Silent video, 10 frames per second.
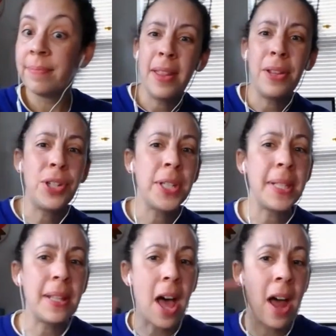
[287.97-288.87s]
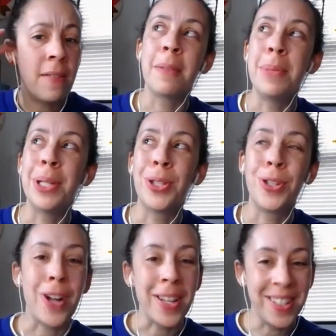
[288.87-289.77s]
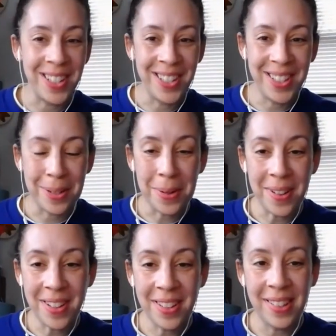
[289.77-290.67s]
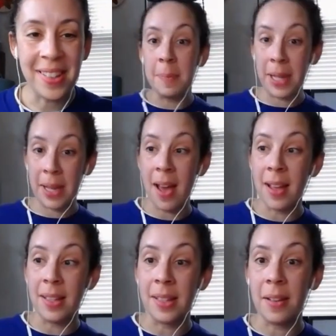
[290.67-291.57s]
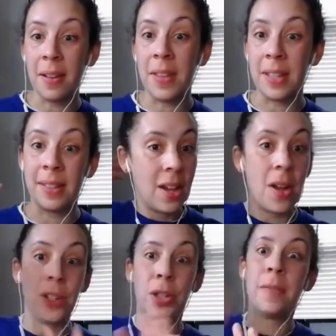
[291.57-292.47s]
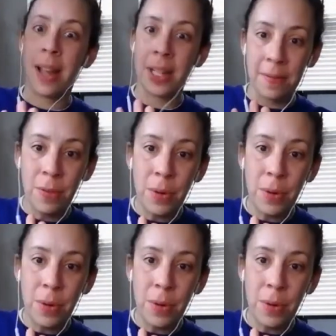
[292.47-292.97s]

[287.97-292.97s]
and there's just a lot of mistrust in school because of this culture of lots of